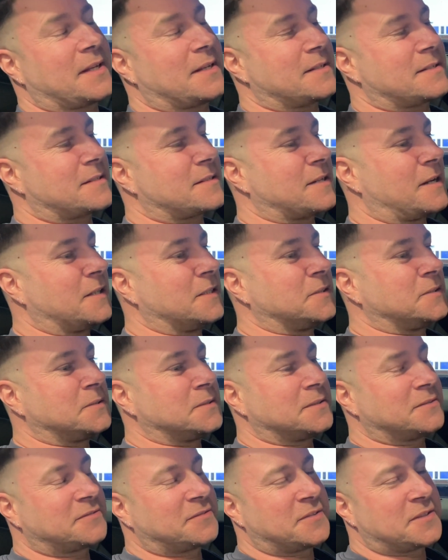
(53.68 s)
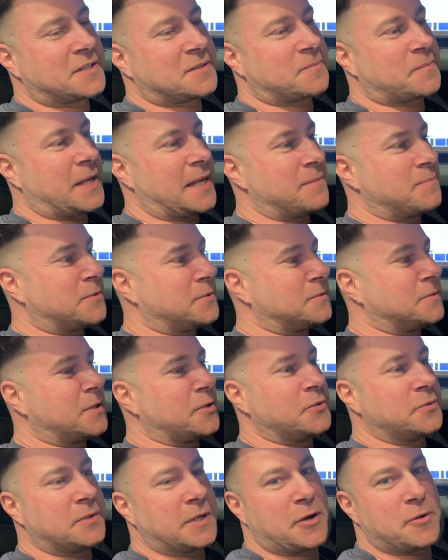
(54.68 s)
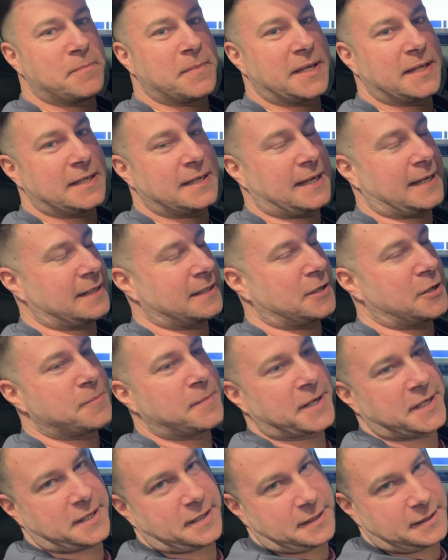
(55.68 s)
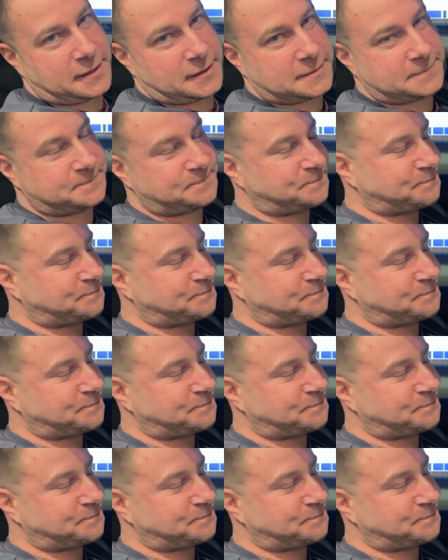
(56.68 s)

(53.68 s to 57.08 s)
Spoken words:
So, for the people who know me and know my car,